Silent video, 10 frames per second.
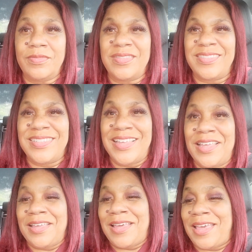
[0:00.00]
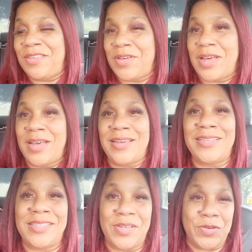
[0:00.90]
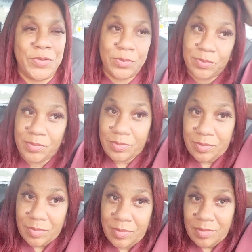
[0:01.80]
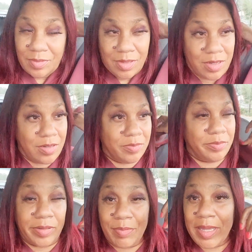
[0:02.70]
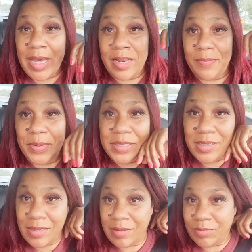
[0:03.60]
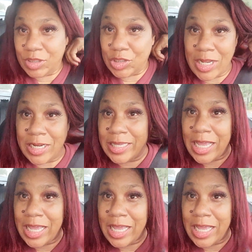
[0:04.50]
Hey, you guys. So, I've been kind of busy. I'm just trying to catch up.